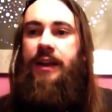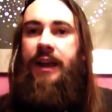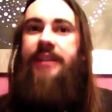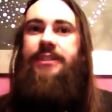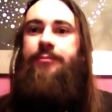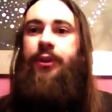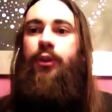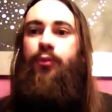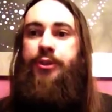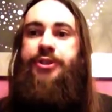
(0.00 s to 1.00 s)

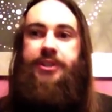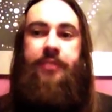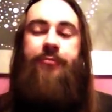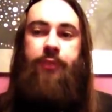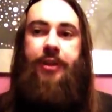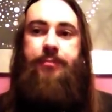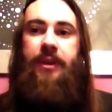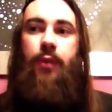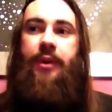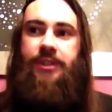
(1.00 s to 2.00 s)
Assimil, which is in French,
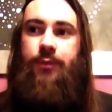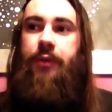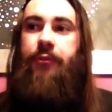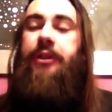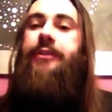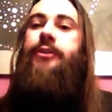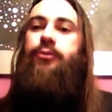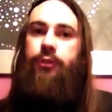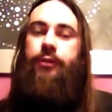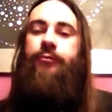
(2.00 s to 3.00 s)
by the way, so I really need
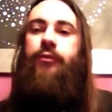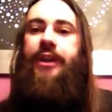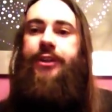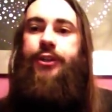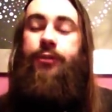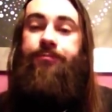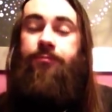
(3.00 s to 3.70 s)
to learn French.